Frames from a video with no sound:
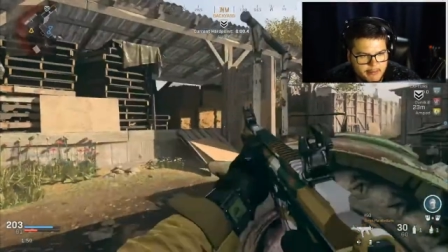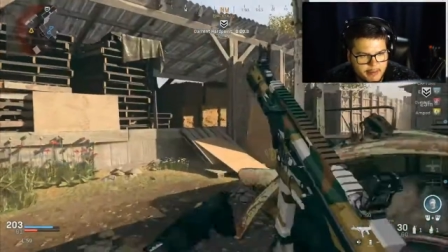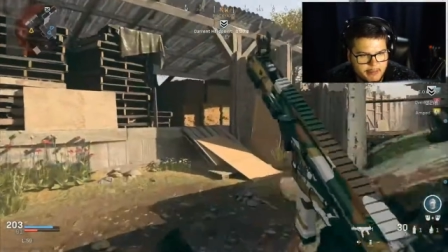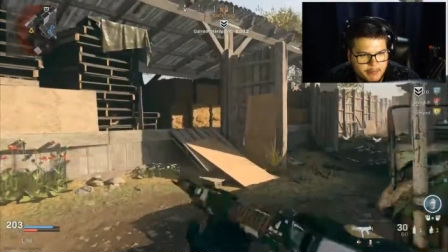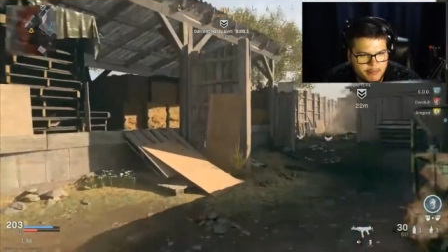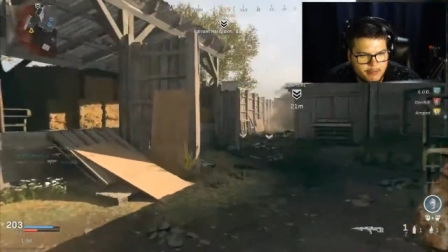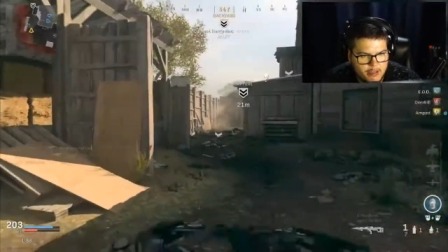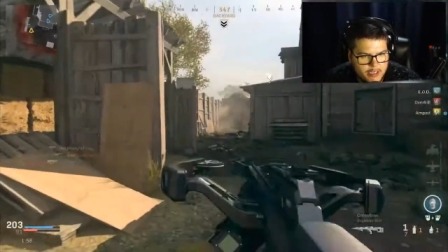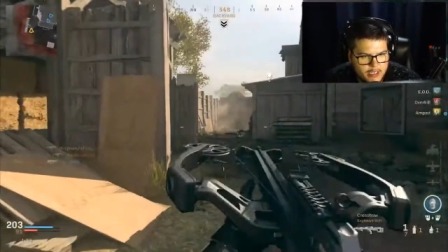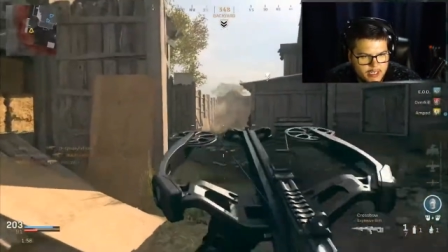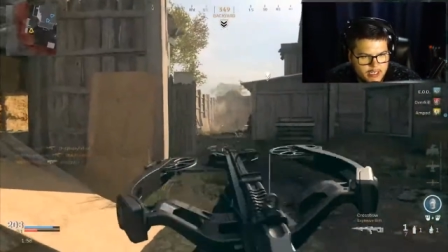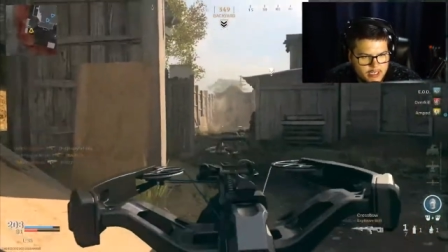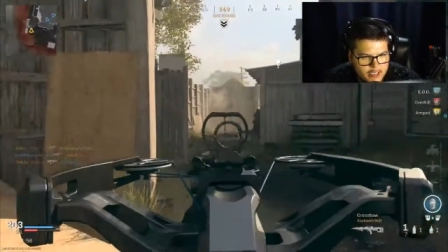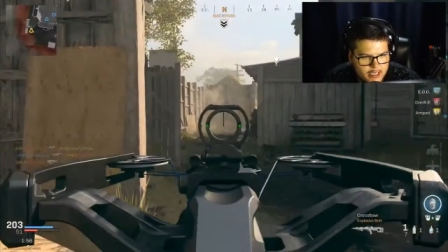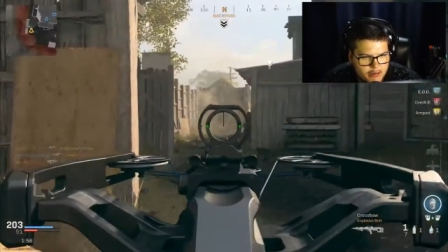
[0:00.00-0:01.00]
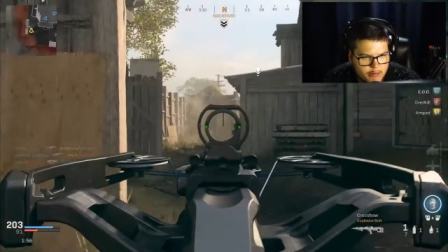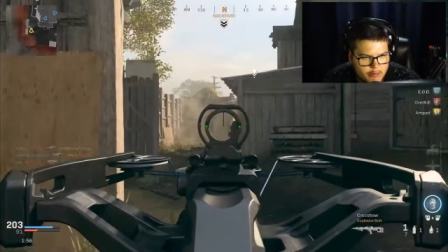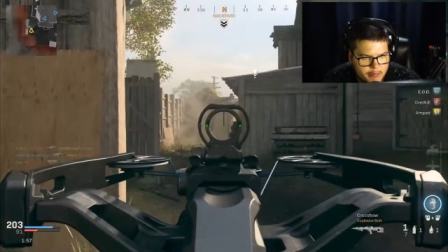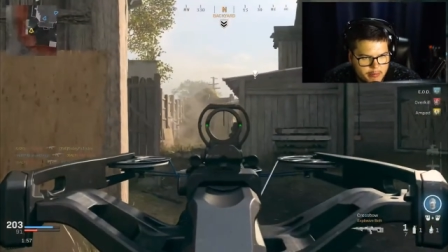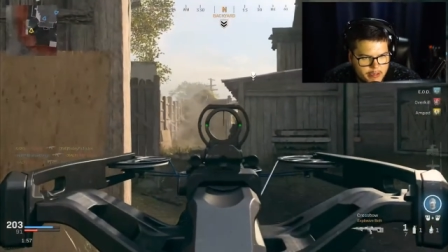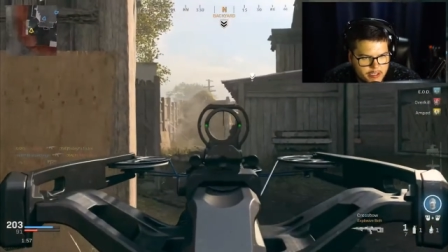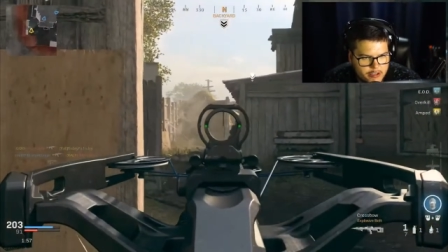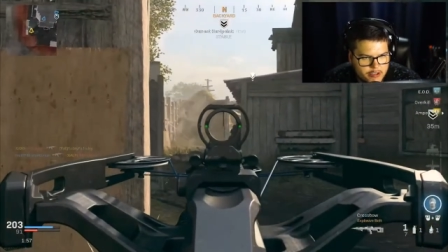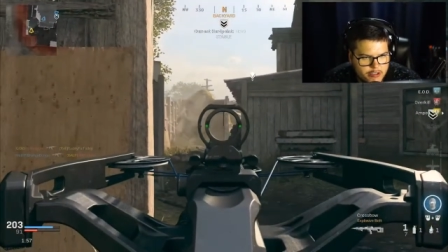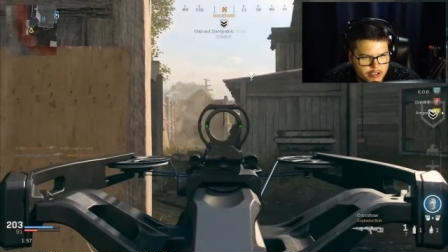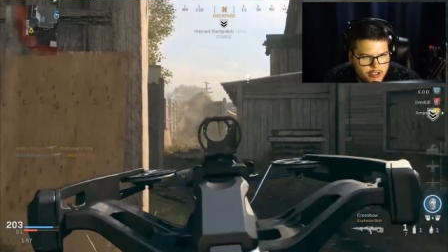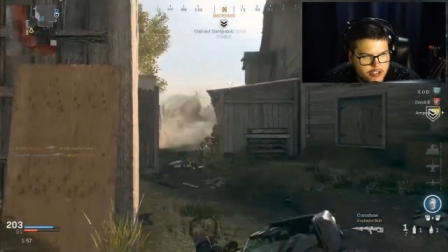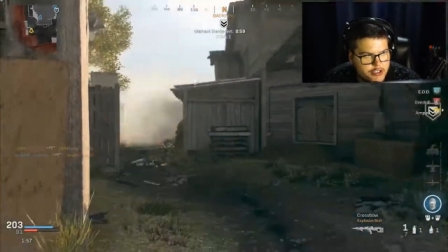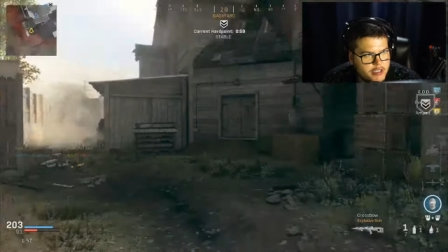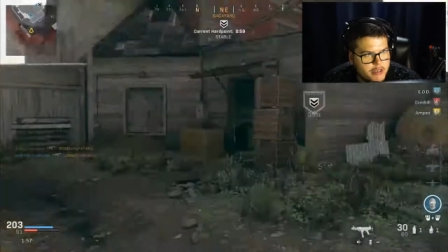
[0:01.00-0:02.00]
people. Like when we play search
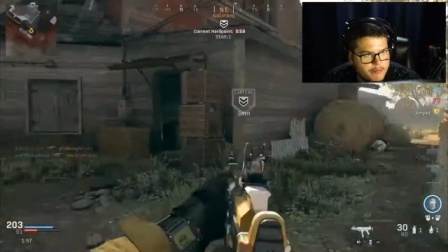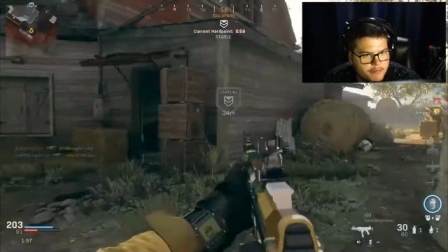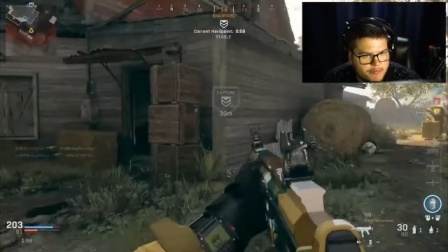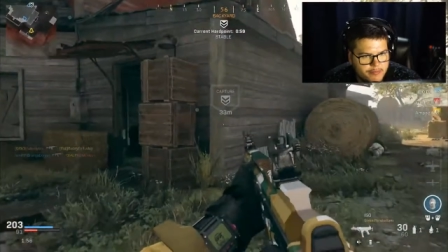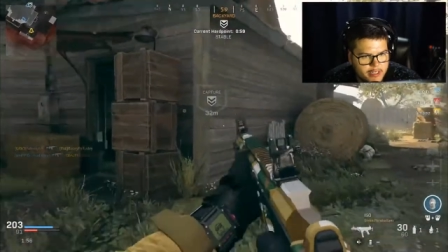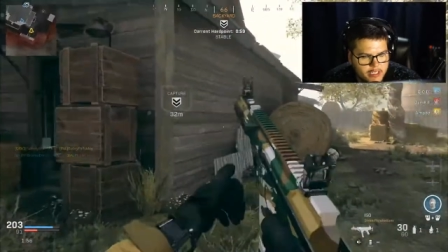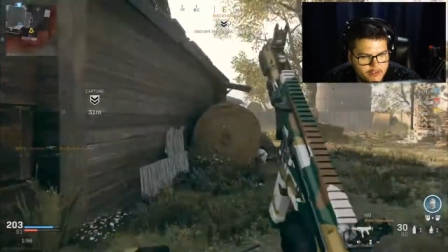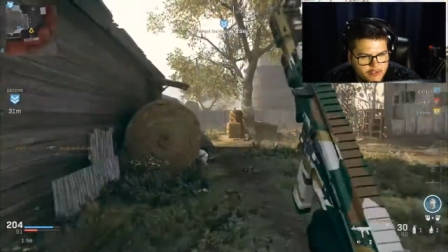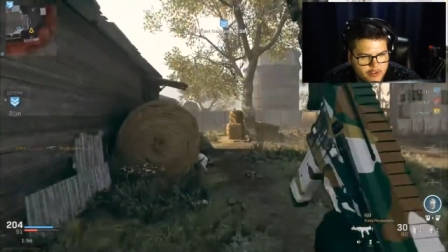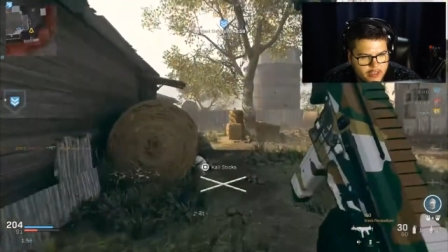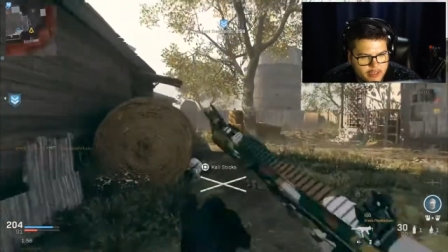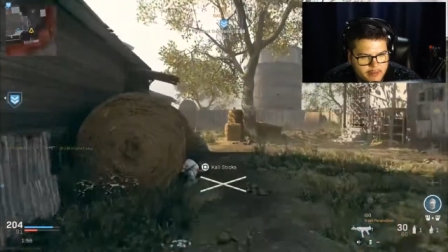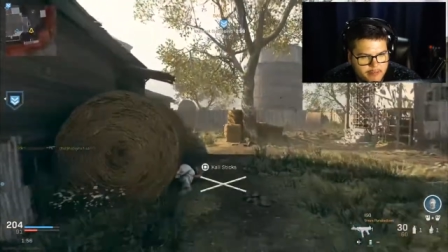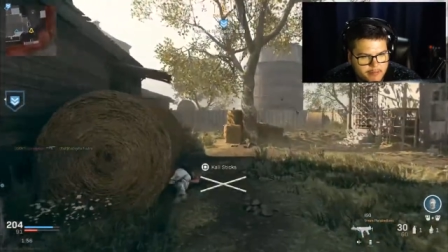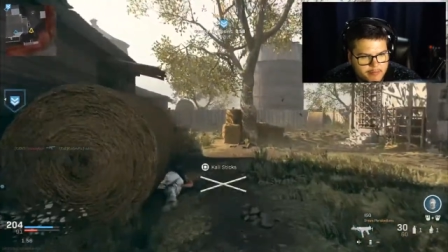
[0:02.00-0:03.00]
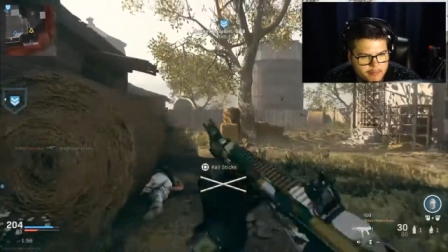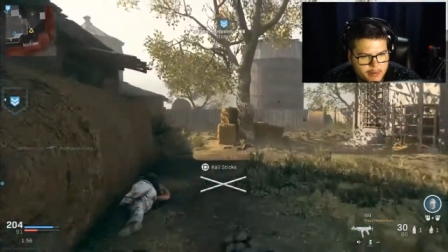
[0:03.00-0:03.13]
on stream, that's fun.